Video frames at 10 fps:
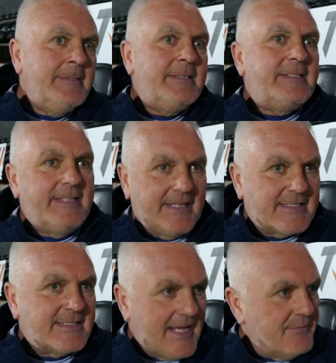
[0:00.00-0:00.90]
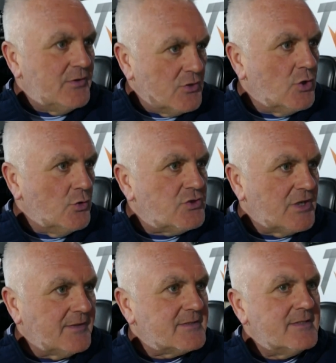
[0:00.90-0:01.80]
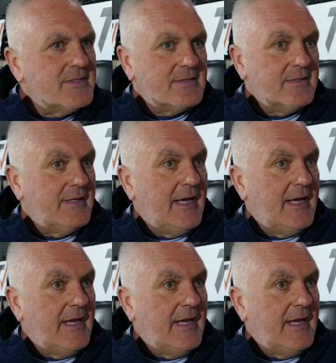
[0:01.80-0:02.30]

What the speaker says: 6-7 good chances.